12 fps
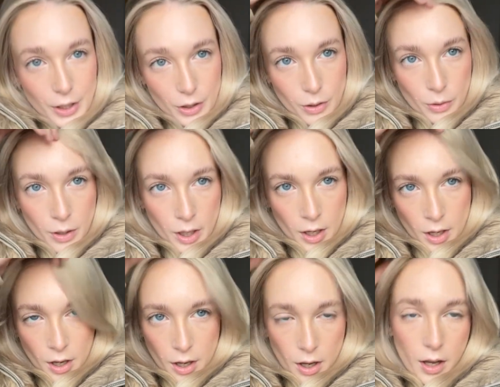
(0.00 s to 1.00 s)
you,
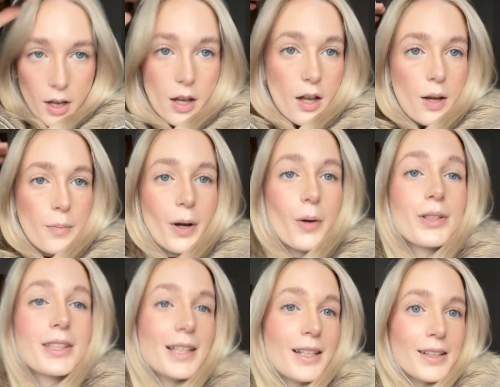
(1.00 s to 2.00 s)
I would
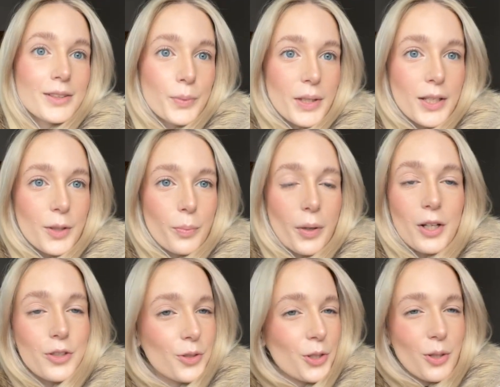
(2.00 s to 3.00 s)
say next week, but I
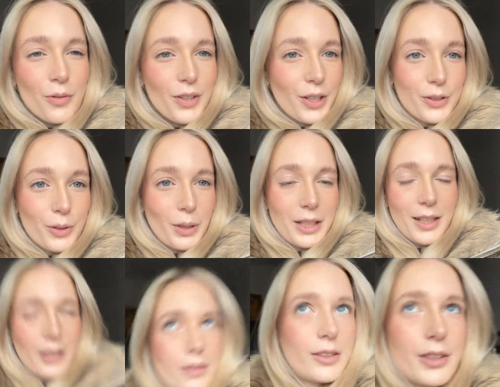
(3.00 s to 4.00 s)
do 2 videos a week
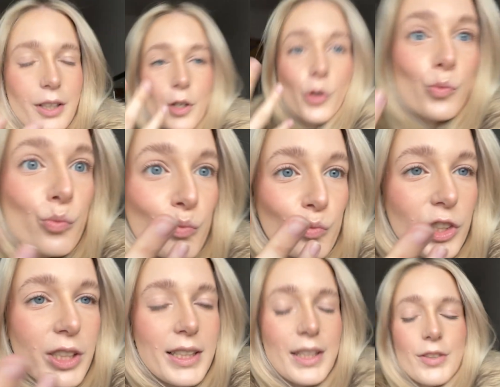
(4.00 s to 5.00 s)
now, so
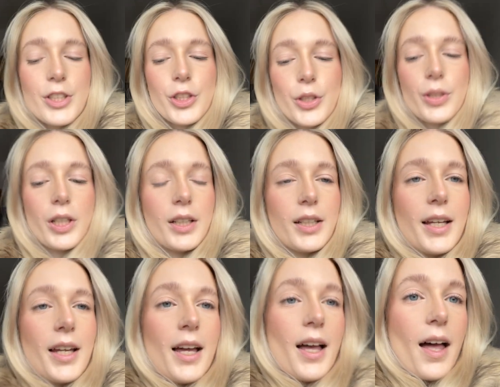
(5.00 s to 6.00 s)
even sooner.
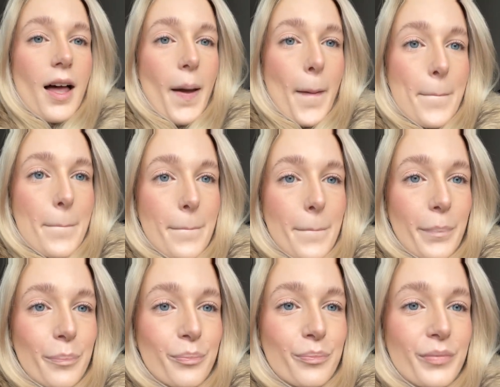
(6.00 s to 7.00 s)
And
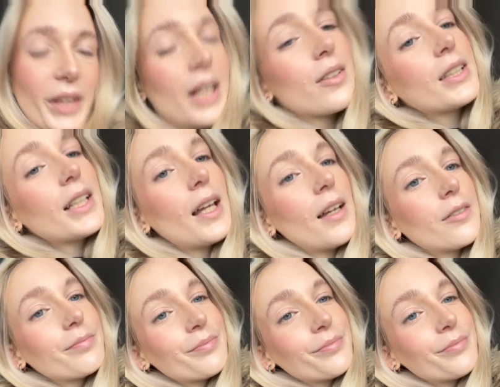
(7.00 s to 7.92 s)
I'll see you later.